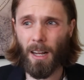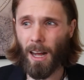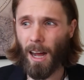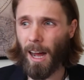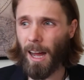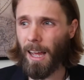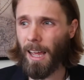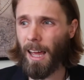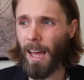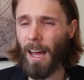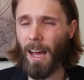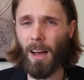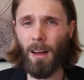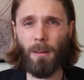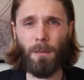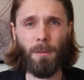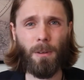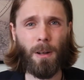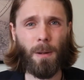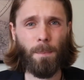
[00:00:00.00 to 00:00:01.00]
I
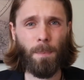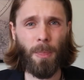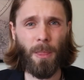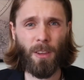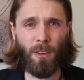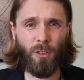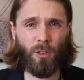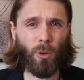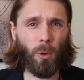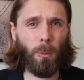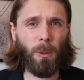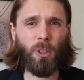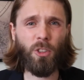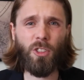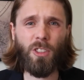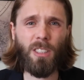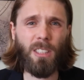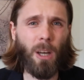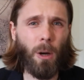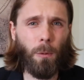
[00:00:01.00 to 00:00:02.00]
have so much
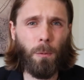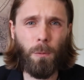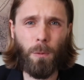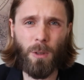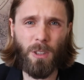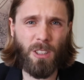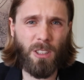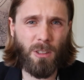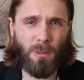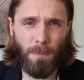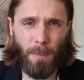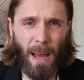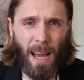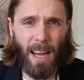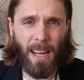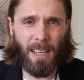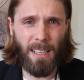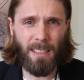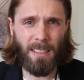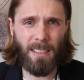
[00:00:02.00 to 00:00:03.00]
self
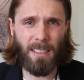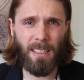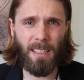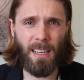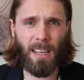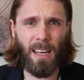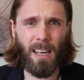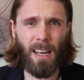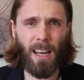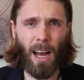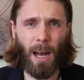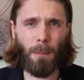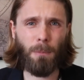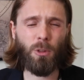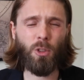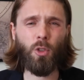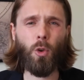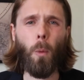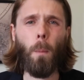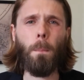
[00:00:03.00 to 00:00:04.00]
respect, and I'm
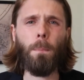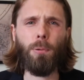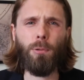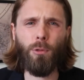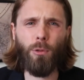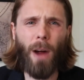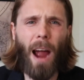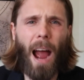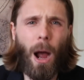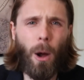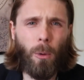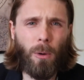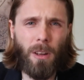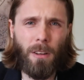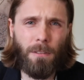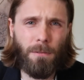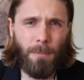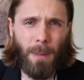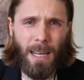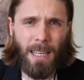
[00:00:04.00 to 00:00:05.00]
so proud
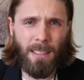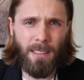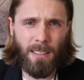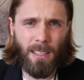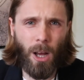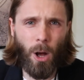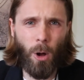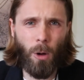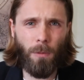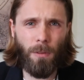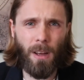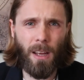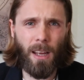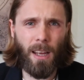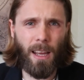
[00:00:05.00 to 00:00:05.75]
of myself.